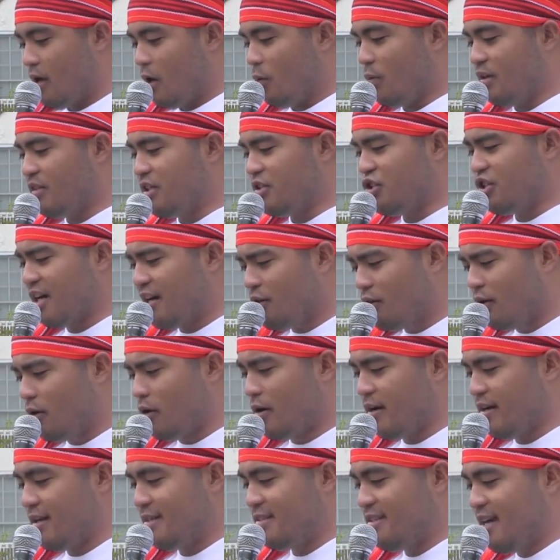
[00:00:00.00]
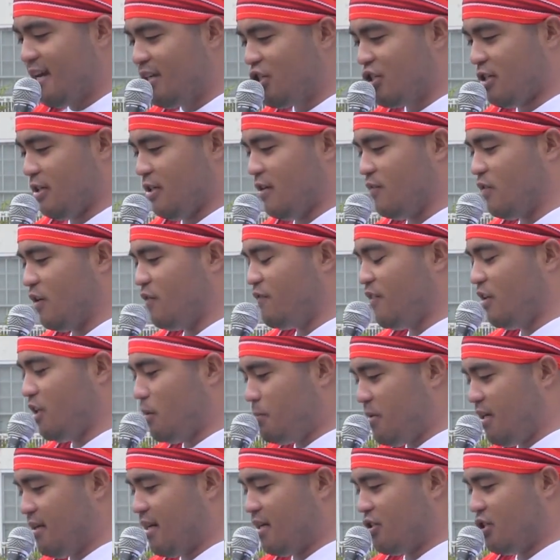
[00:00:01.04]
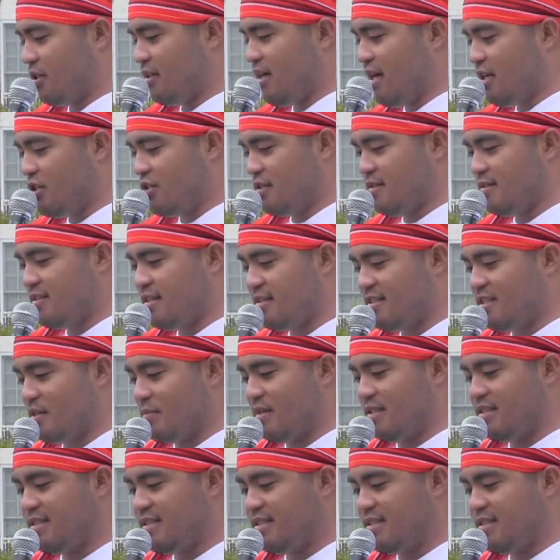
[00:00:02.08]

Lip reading: With the general orientation of the Philippine education system